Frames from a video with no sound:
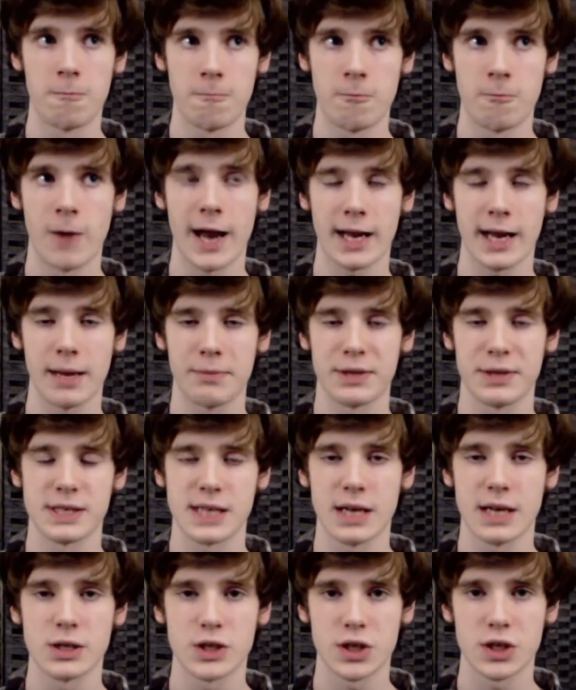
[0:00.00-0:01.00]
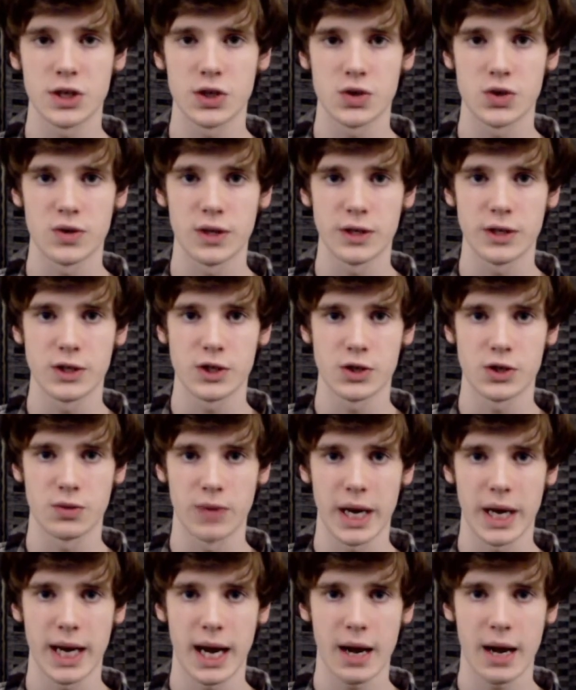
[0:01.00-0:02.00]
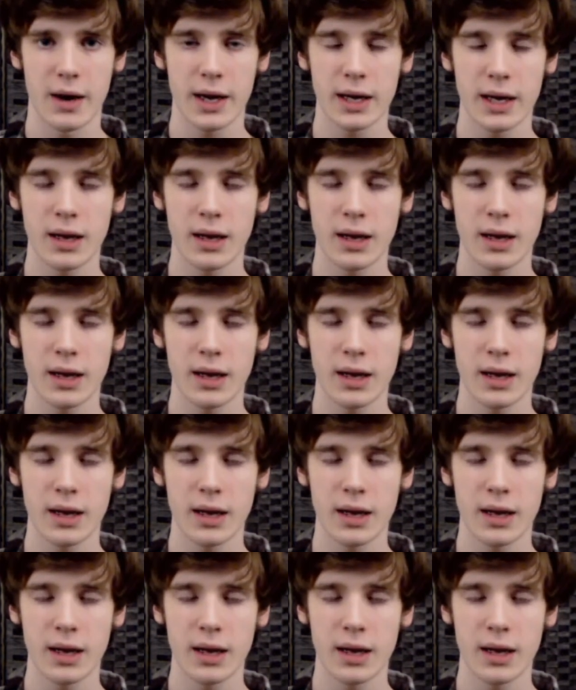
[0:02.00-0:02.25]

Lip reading: rack up the tension. It's really just a red herring.